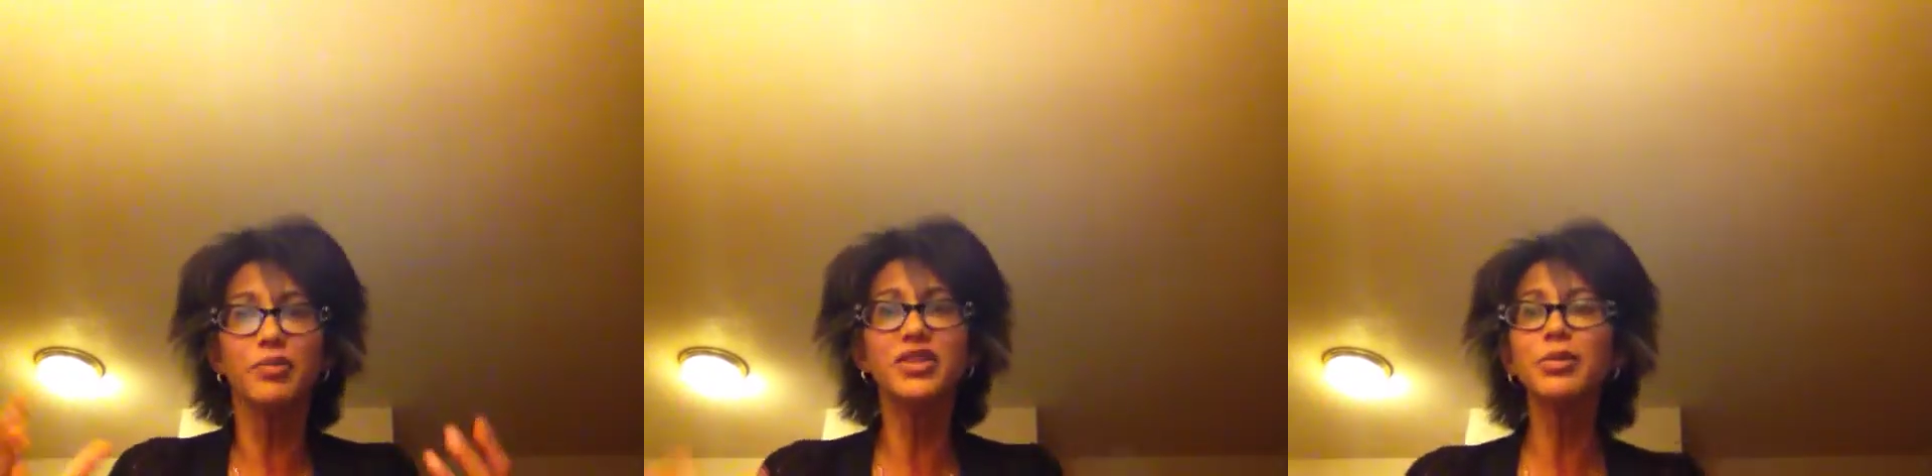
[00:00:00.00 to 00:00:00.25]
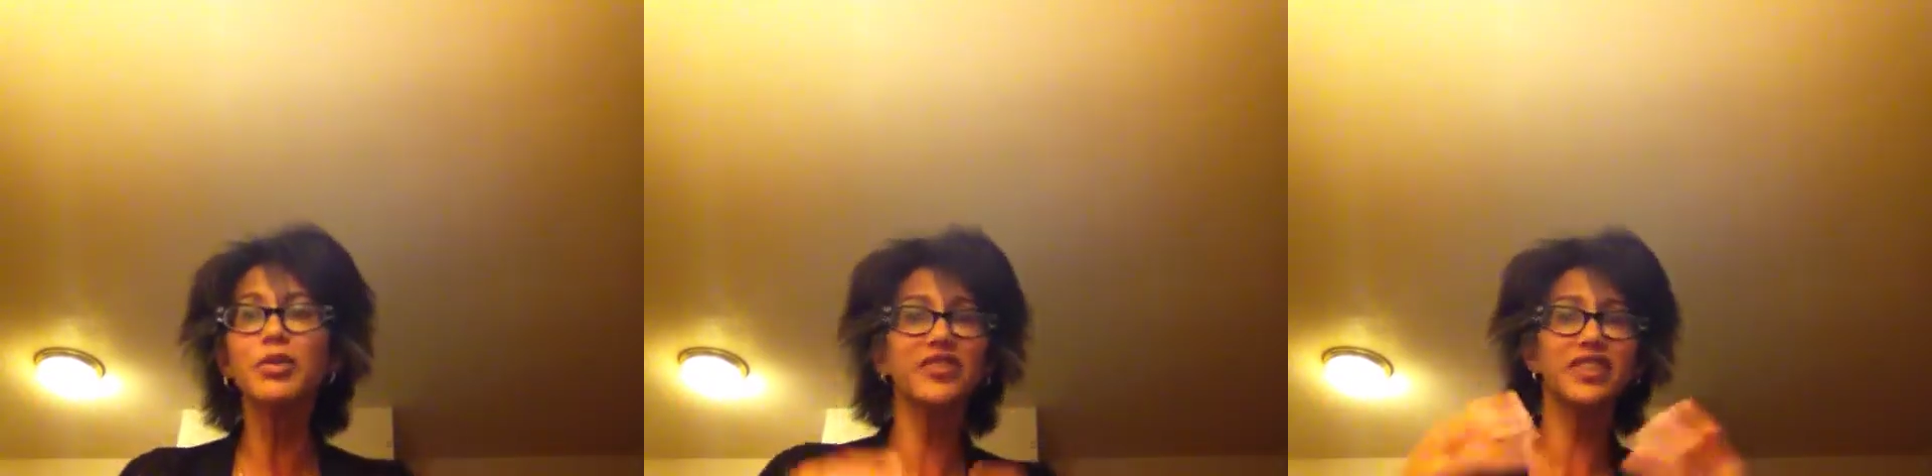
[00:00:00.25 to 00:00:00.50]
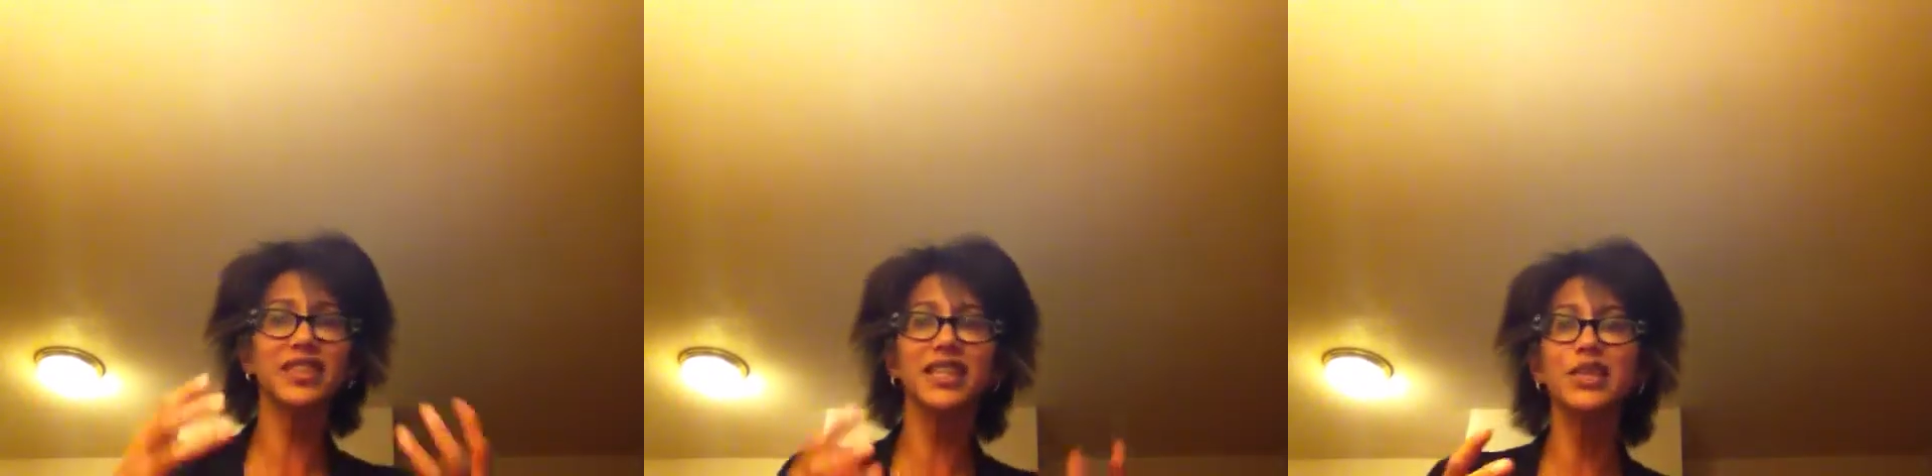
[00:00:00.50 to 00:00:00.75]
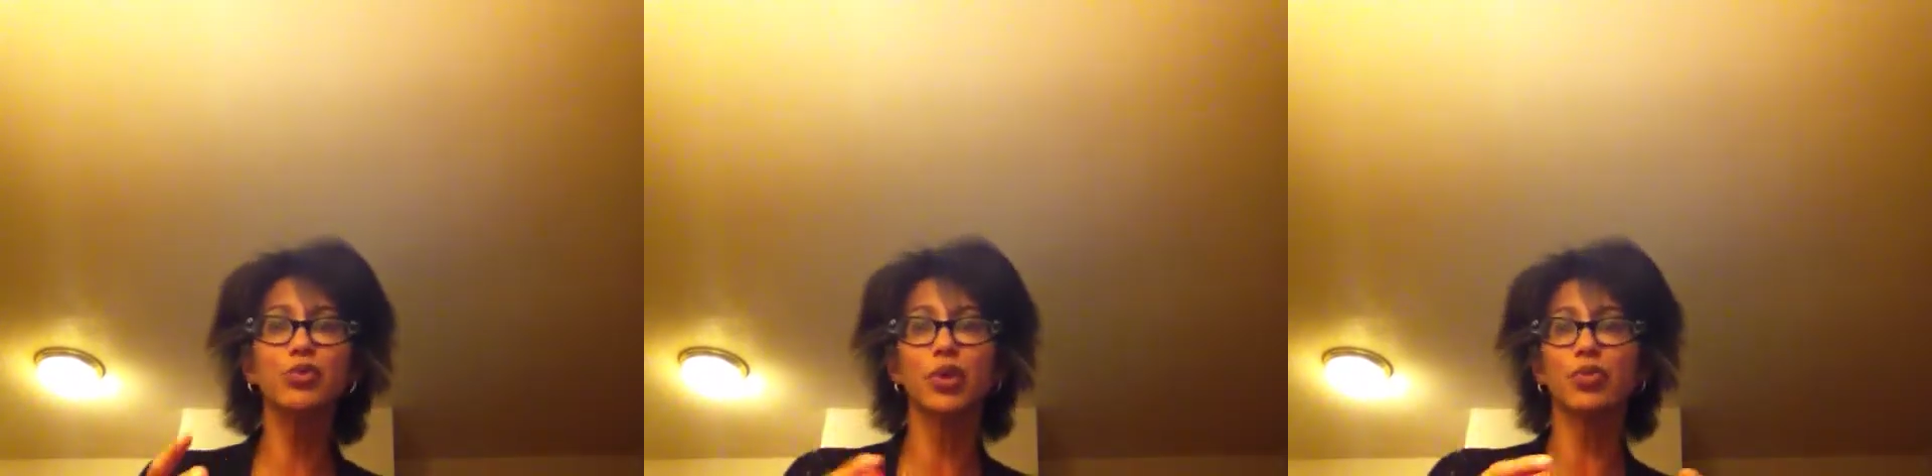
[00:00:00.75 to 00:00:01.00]
Some of us
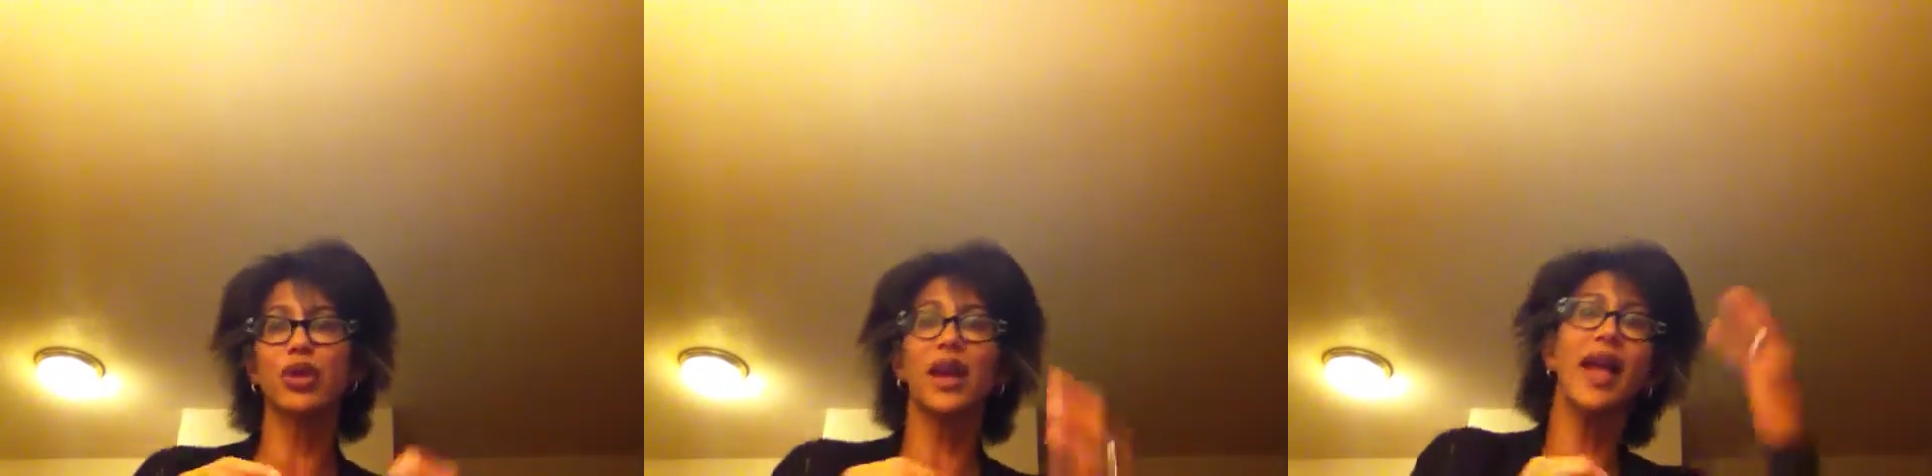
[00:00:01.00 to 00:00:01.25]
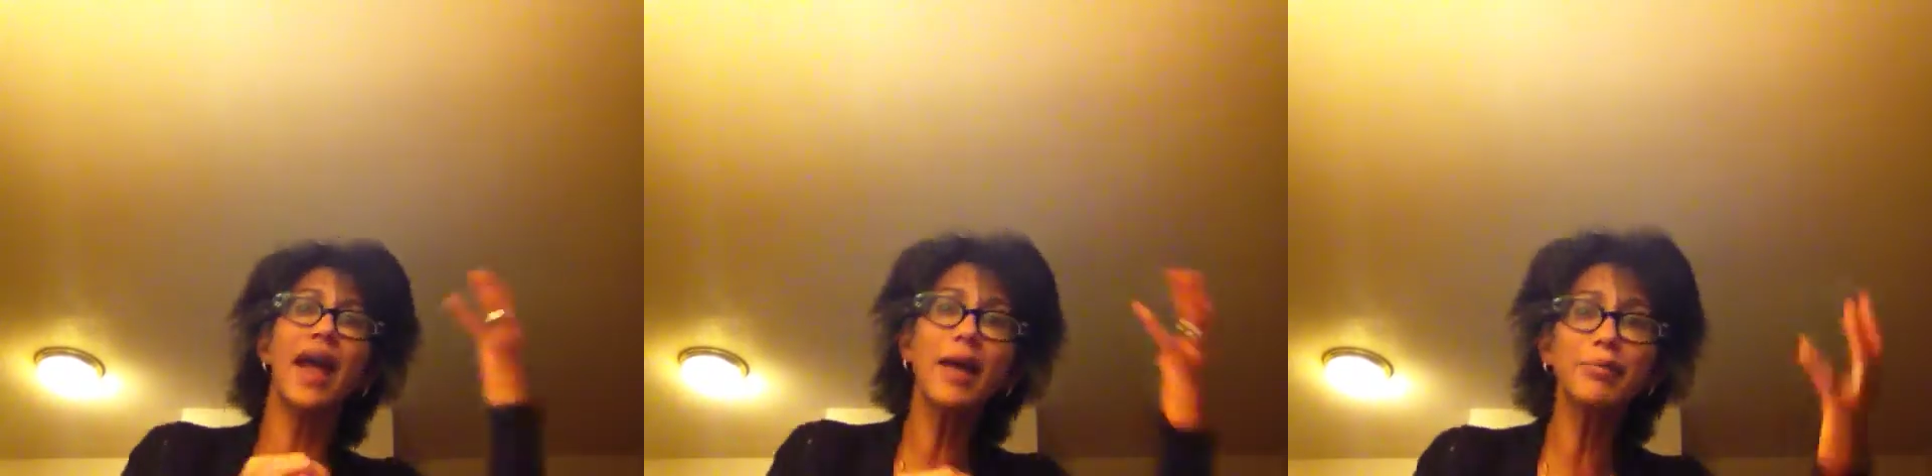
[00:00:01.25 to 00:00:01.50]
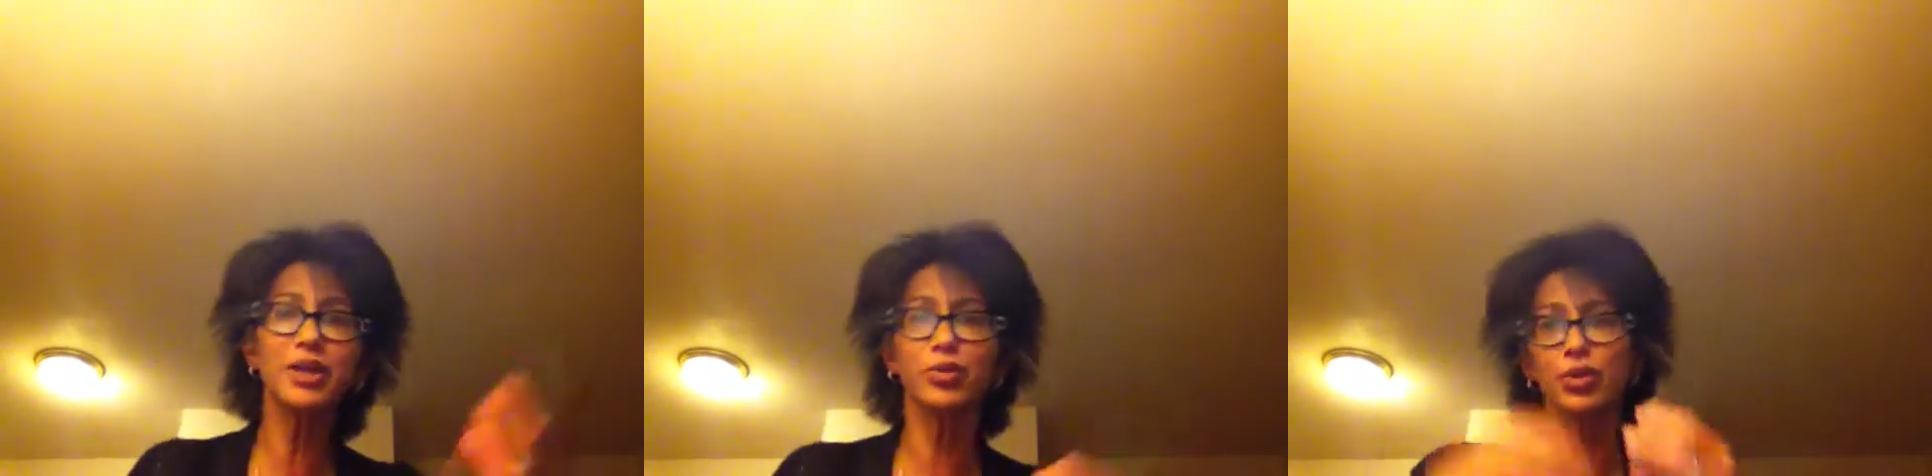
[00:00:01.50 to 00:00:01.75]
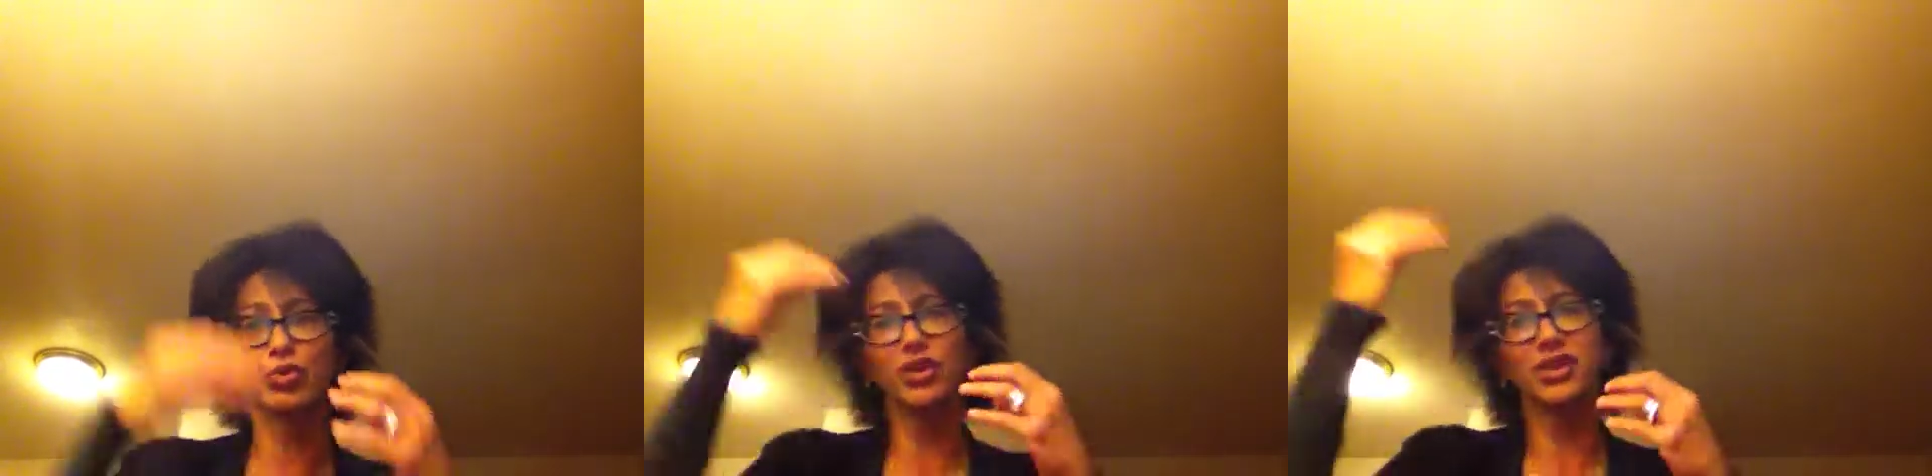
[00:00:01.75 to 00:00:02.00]
eat when we're happy,
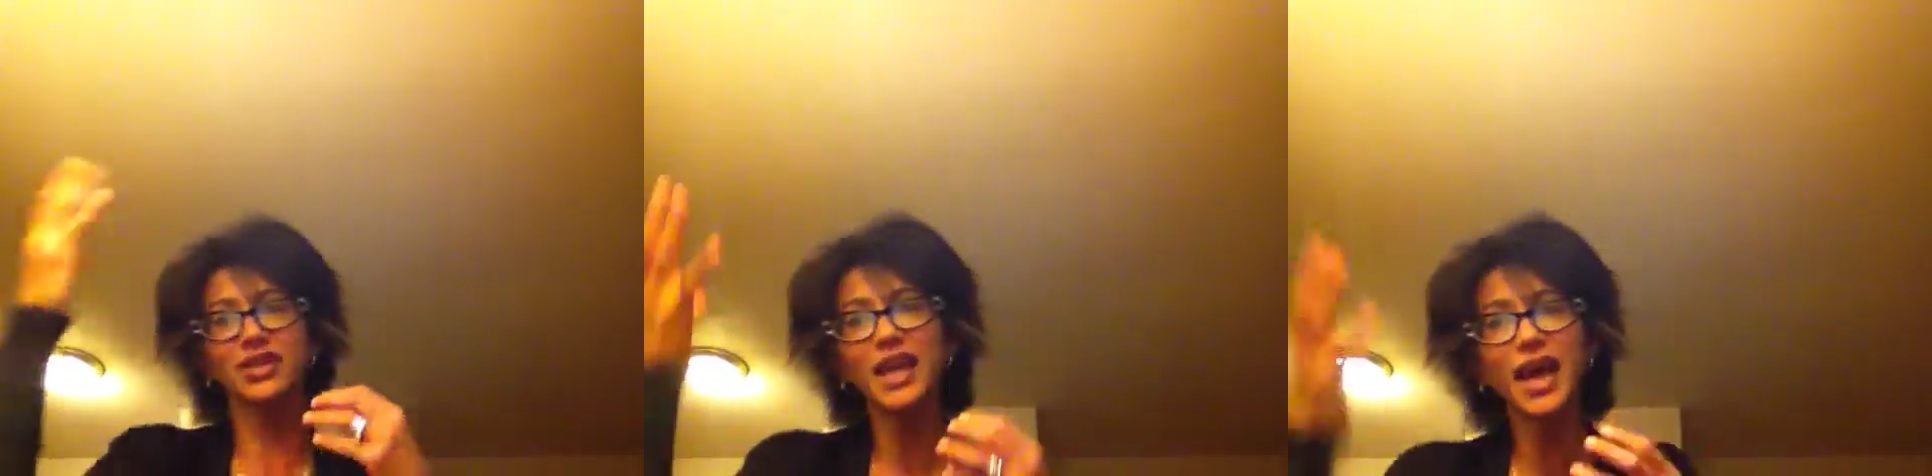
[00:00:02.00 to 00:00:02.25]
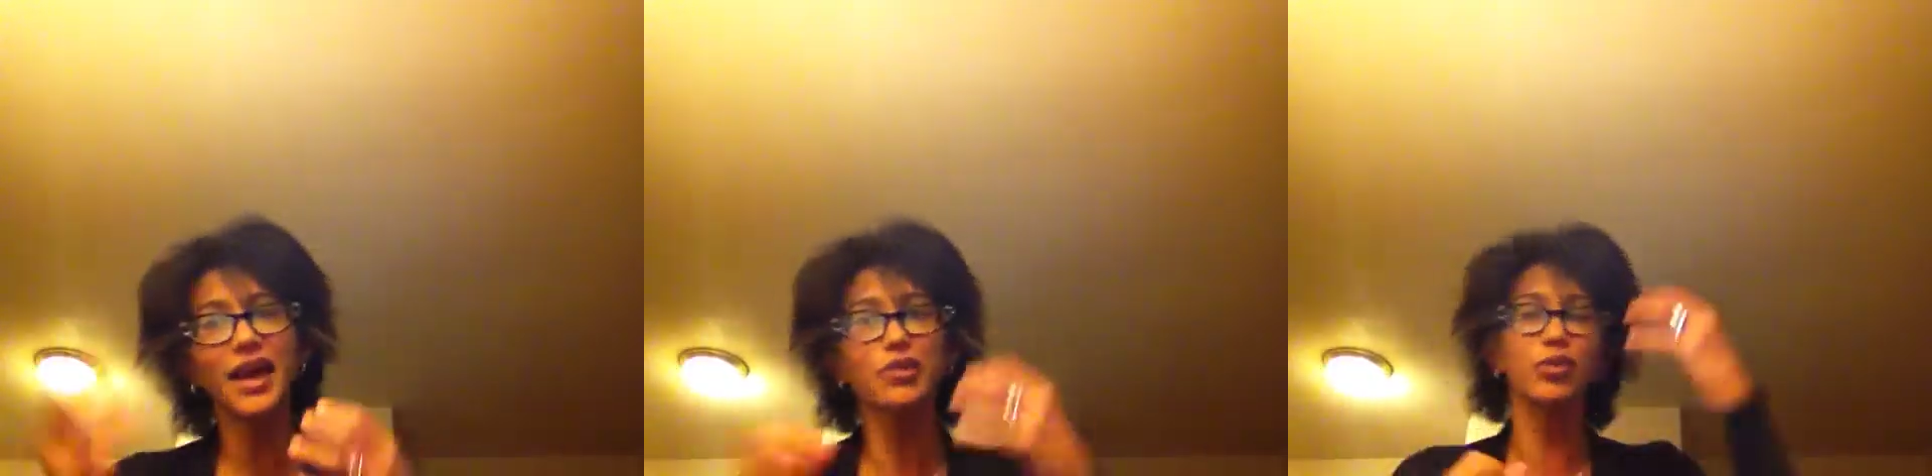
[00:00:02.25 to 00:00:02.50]
when we're sad,